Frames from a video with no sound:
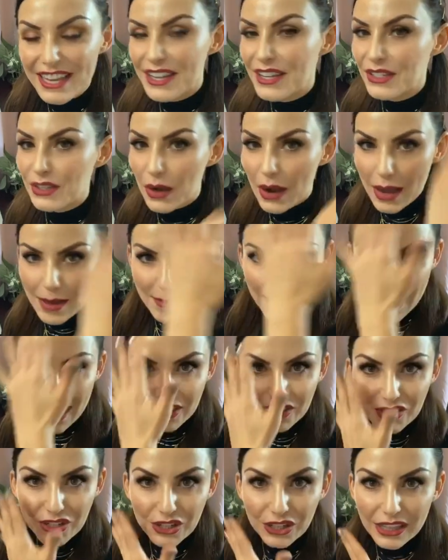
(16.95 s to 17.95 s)
So I'm
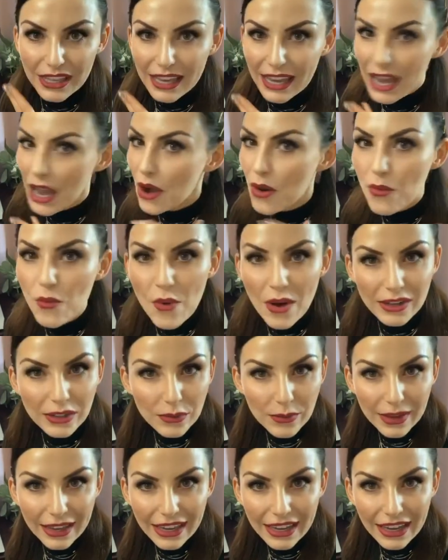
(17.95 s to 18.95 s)
actually
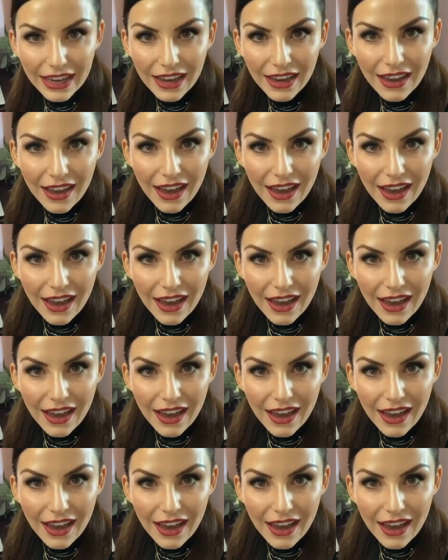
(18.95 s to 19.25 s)
1 week